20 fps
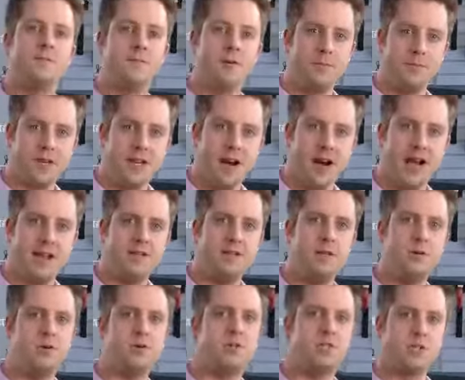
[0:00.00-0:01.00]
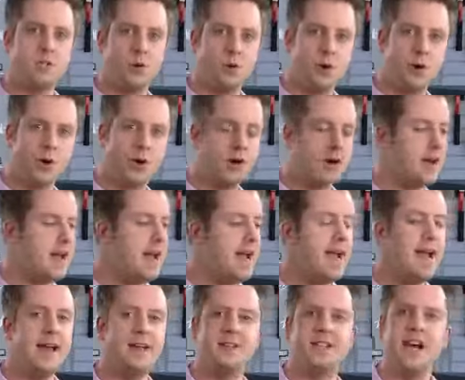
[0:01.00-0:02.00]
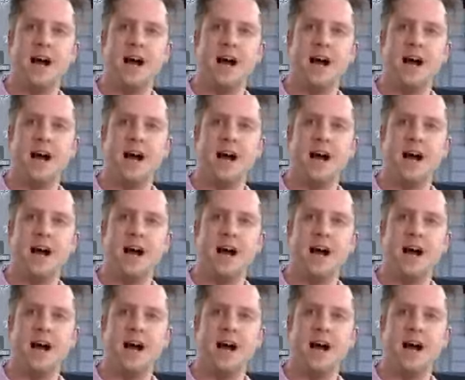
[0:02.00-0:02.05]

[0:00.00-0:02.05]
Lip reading: from the iTunes store and